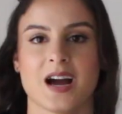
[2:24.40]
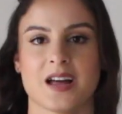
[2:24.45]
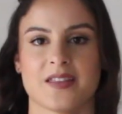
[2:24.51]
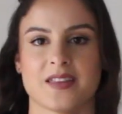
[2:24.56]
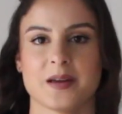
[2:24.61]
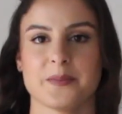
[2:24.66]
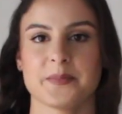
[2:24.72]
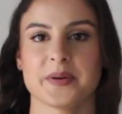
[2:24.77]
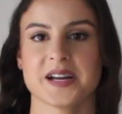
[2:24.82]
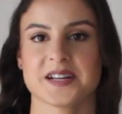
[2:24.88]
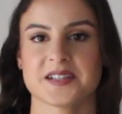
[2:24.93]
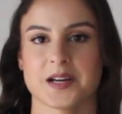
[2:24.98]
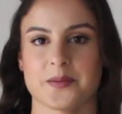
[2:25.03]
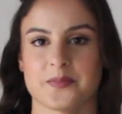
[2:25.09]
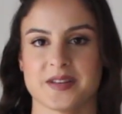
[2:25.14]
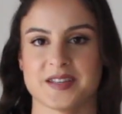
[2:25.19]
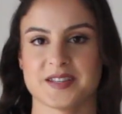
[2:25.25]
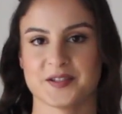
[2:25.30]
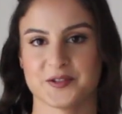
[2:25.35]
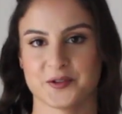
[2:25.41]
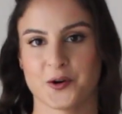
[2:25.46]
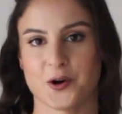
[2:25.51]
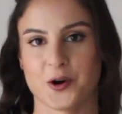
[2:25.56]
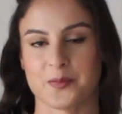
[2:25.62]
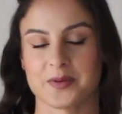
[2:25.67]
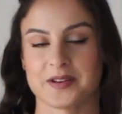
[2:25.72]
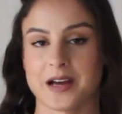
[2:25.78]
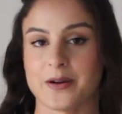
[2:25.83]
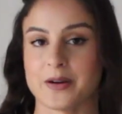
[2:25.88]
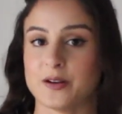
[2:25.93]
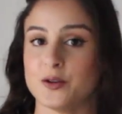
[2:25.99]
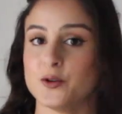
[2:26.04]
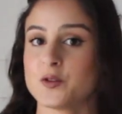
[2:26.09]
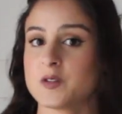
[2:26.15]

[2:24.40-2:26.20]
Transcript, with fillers: I then picked up this top. Now it